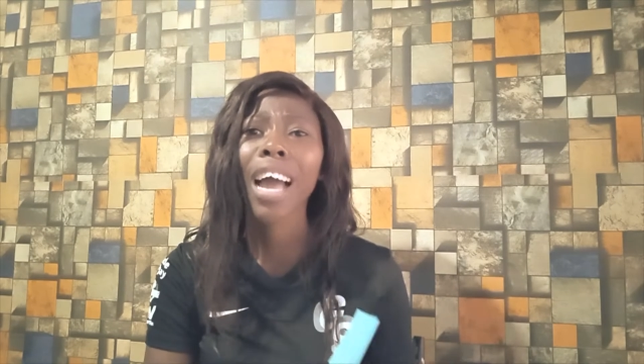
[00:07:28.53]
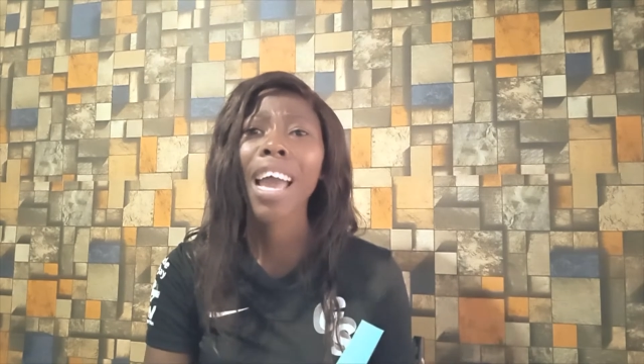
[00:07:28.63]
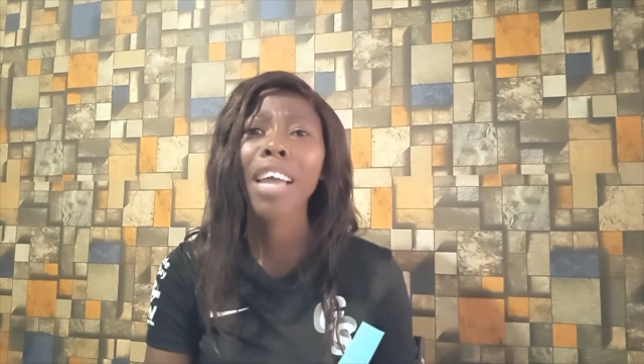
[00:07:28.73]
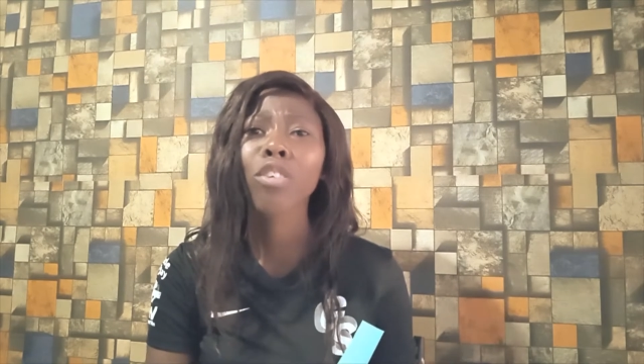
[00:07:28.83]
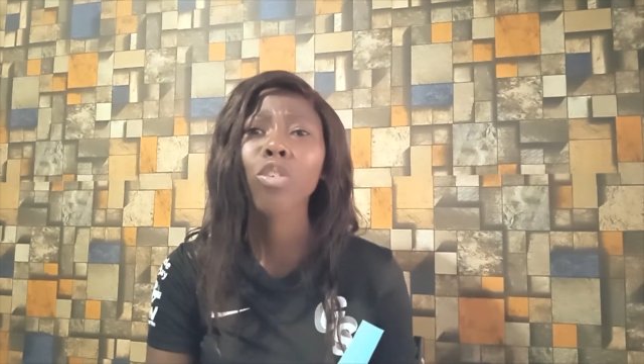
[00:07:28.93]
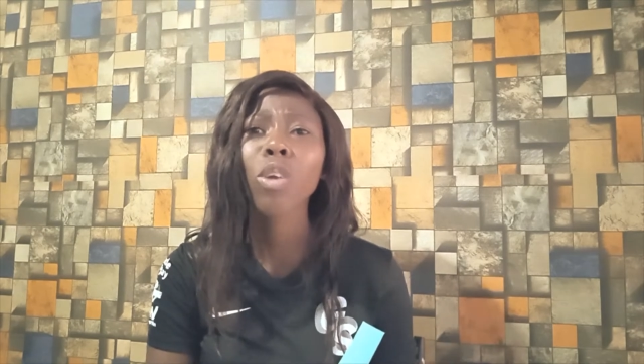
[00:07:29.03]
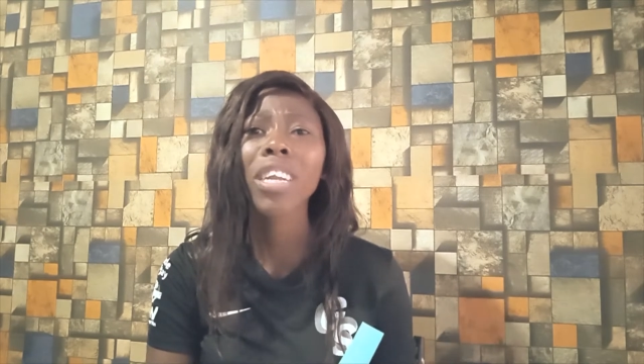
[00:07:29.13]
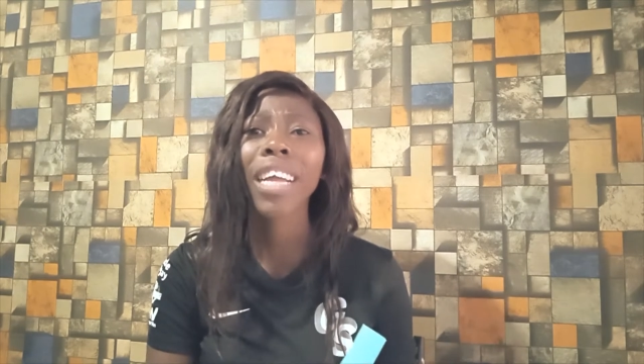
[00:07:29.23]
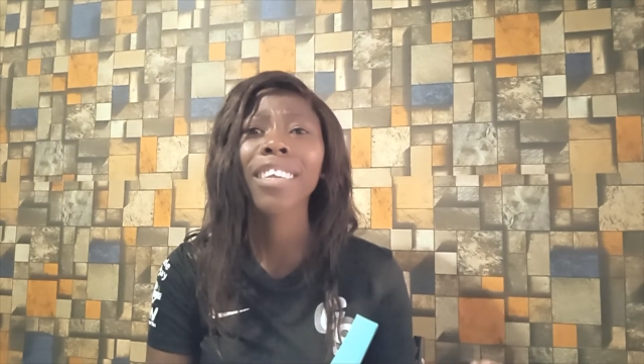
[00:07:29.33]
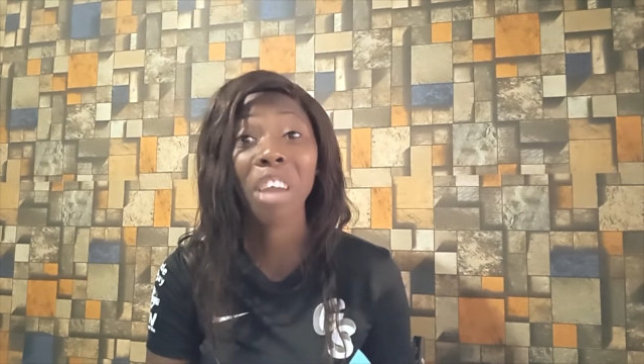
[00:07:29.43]
A show
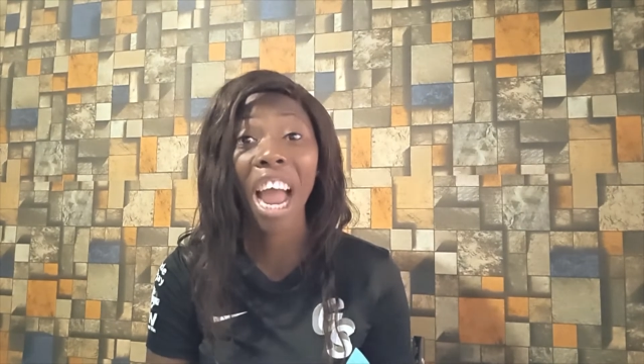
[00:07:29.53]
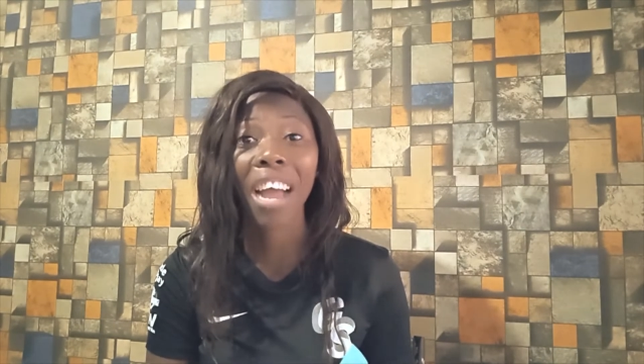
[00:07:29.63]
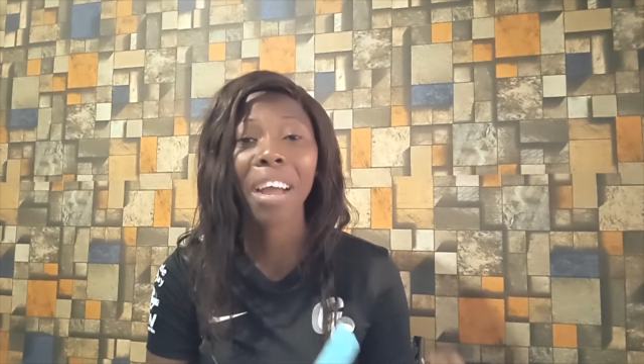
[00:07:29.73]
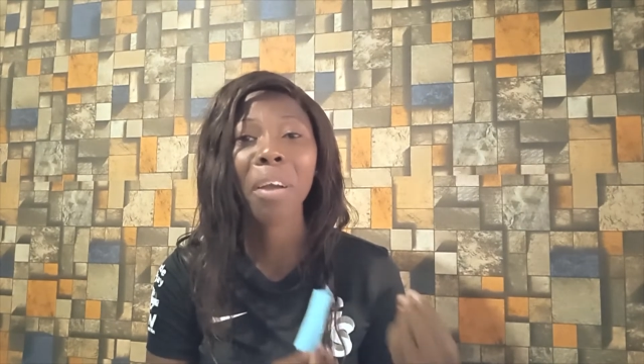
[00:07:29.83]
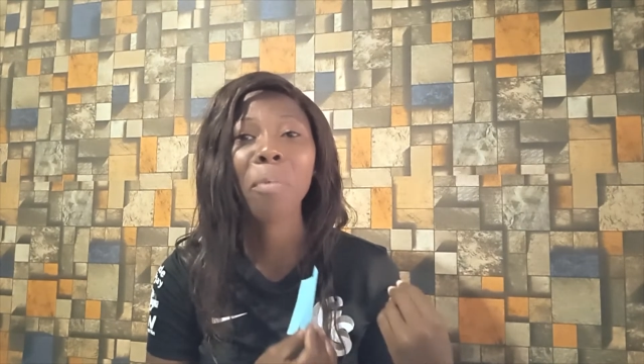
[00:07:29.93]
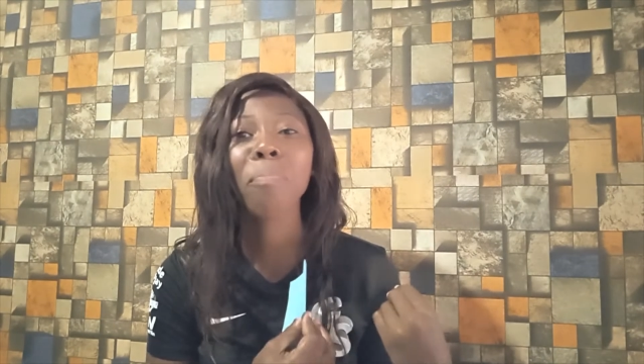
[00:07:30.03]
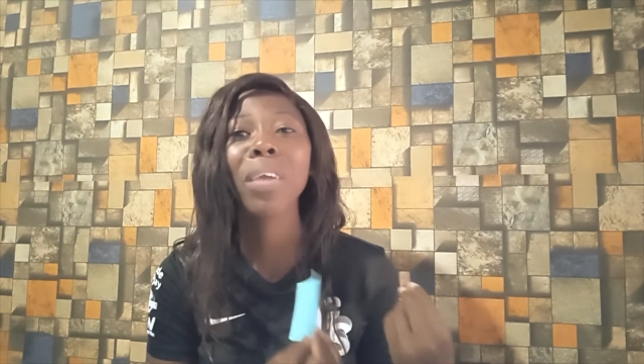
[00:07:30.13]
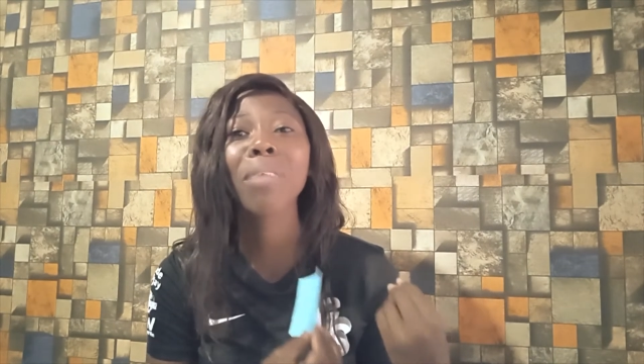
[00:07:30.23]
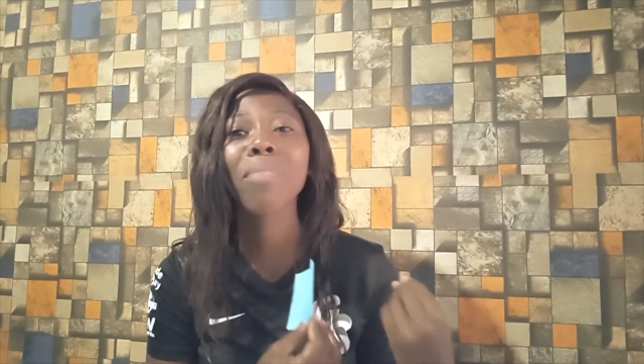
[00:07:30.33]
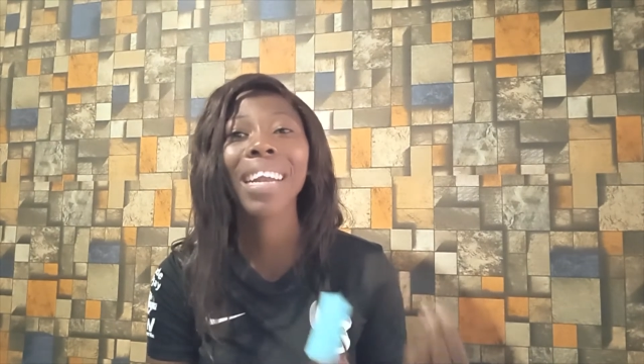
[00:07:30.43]
in Nigeria,
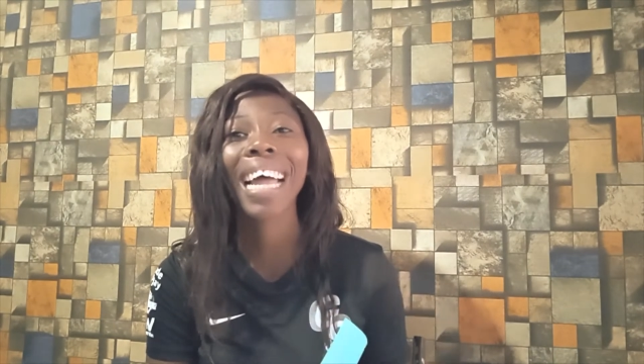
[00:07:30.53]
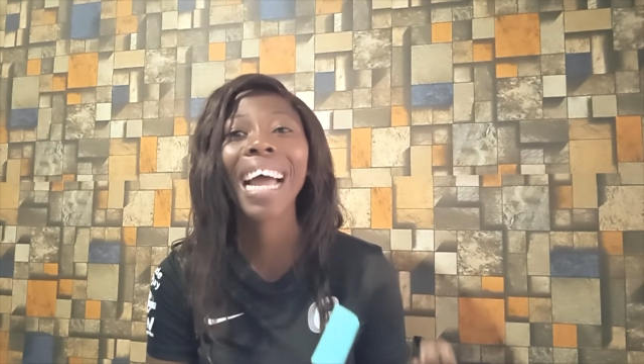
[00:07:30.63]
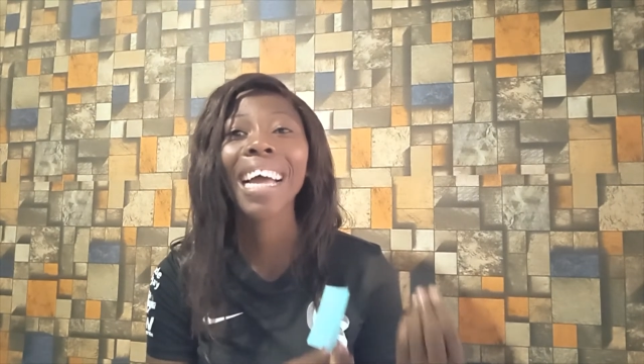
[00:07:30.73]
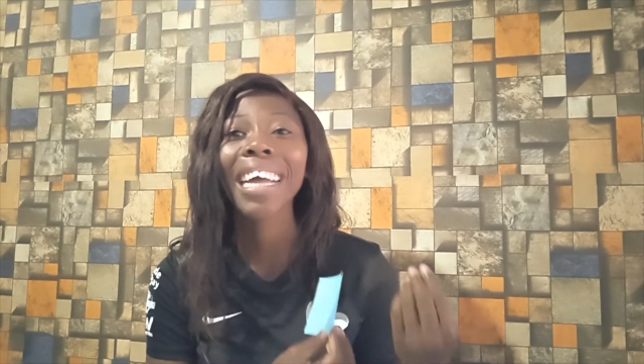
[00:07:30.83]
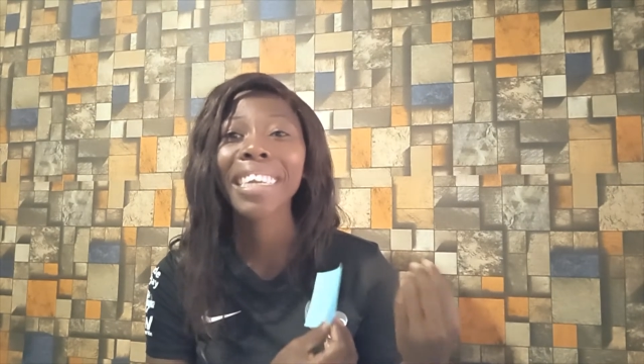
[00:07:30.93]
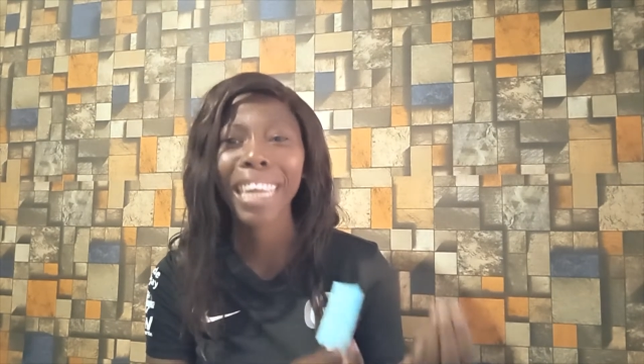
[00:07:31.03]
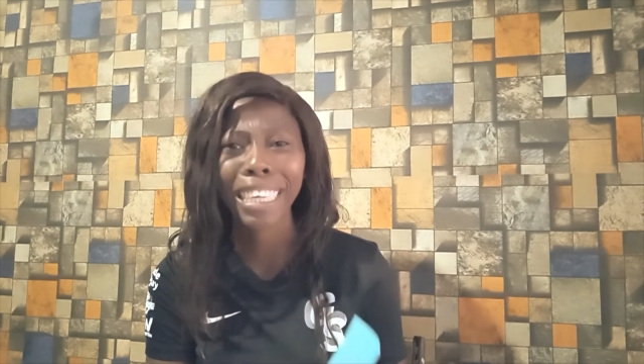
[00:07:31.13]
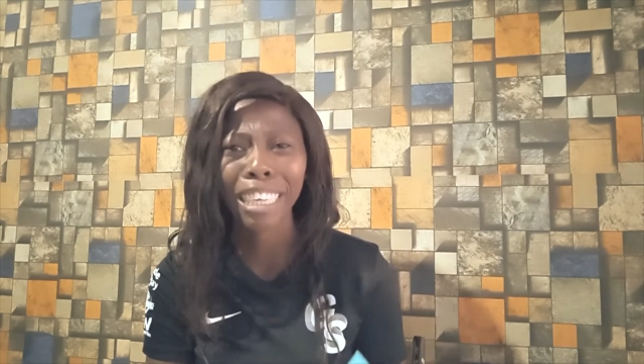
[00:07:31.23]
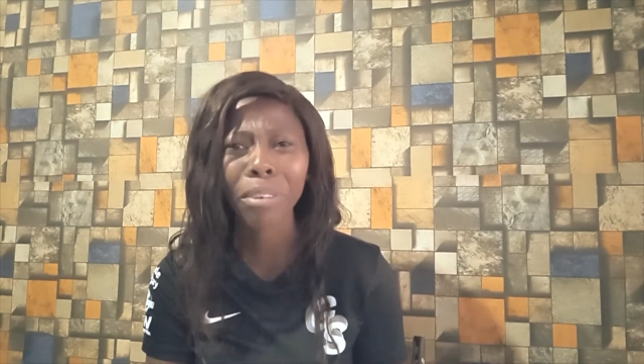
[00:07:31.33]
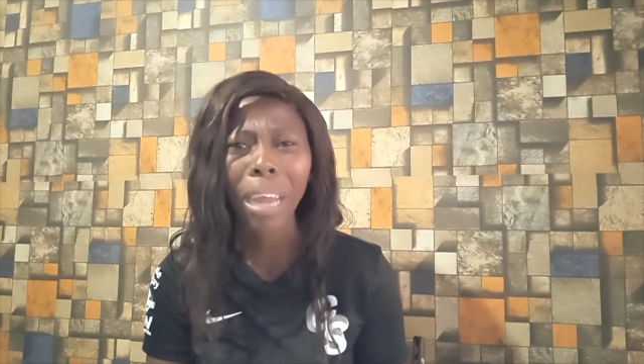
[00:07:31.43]
Big Brother
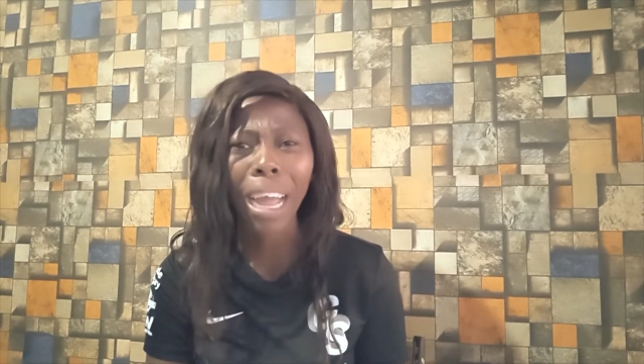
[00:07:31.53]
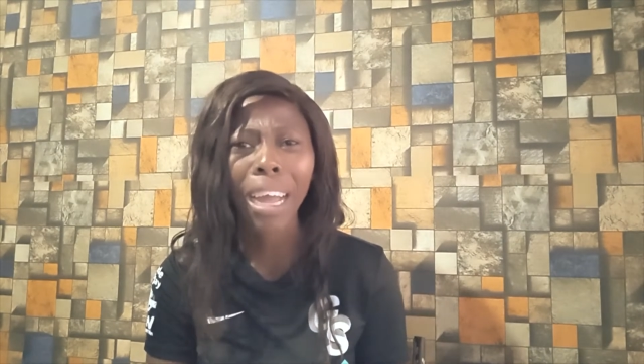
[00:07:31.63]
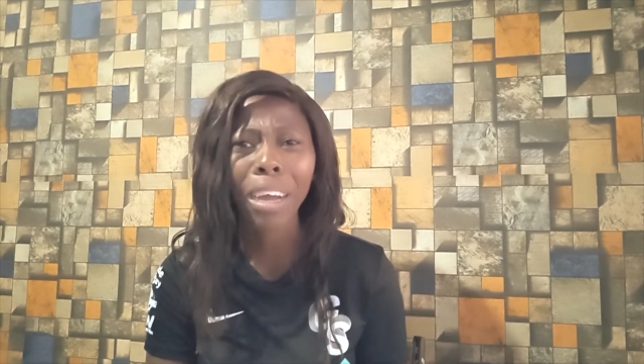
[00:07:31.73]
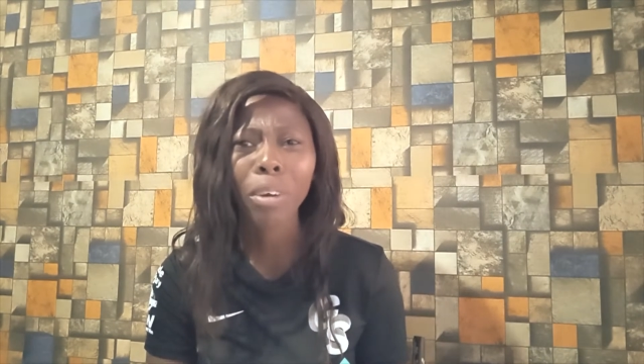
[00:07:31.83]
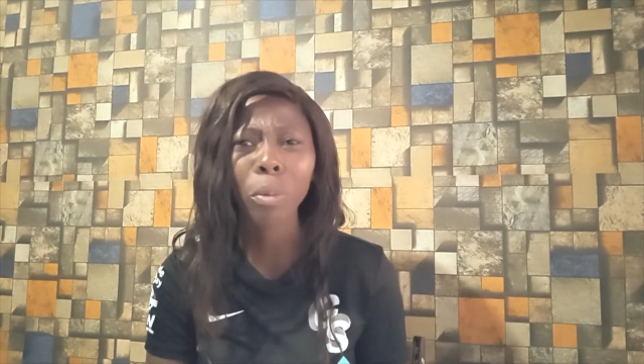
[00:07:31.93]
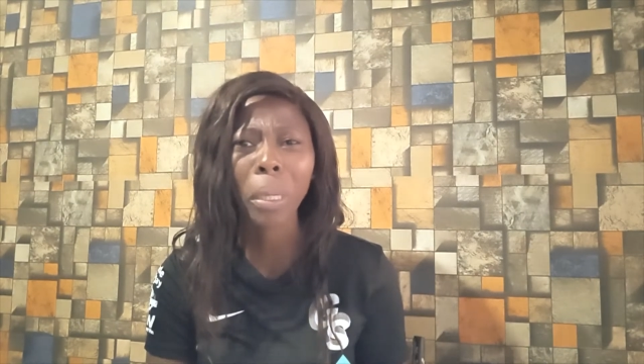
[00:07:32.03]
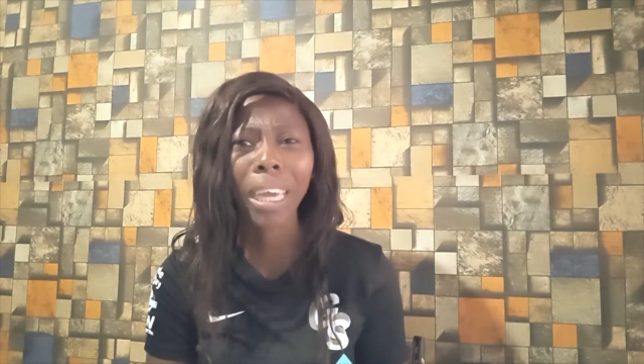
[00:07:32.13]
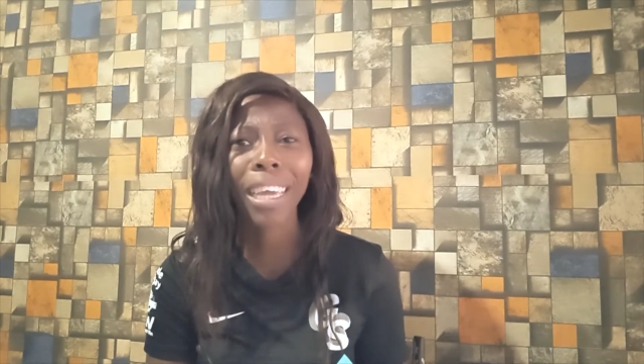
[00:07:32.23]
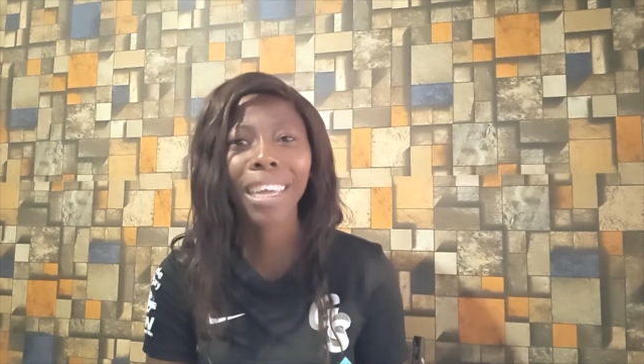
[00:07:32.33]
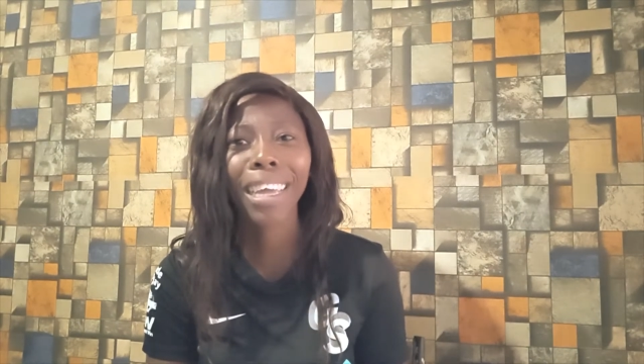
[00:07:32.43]
Nigeria,
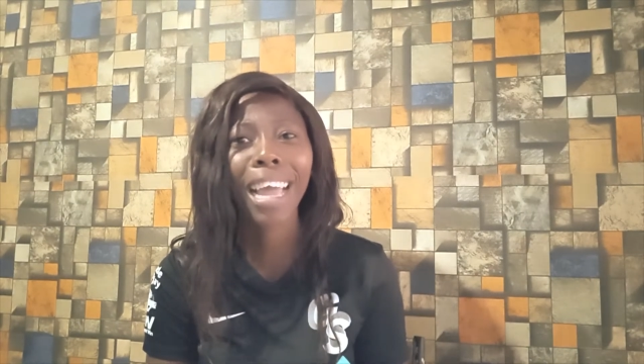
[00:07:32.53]
okay?